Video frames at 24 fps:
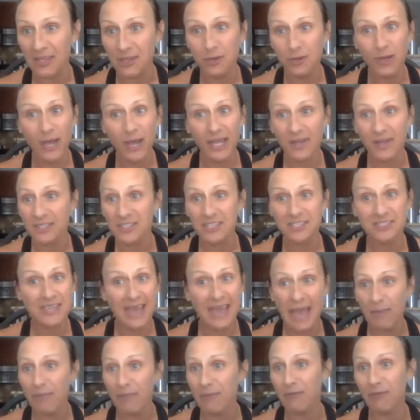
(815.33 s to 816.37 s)
It's just
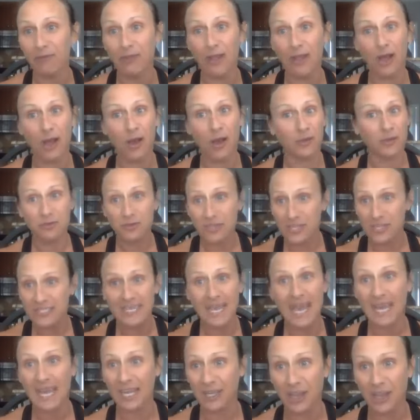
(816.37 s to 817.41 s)
the ebb and flow. You just
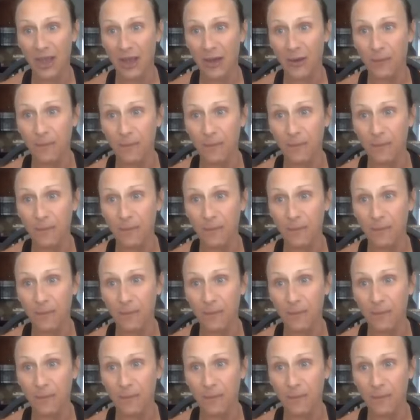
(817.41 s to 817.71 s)
got to go.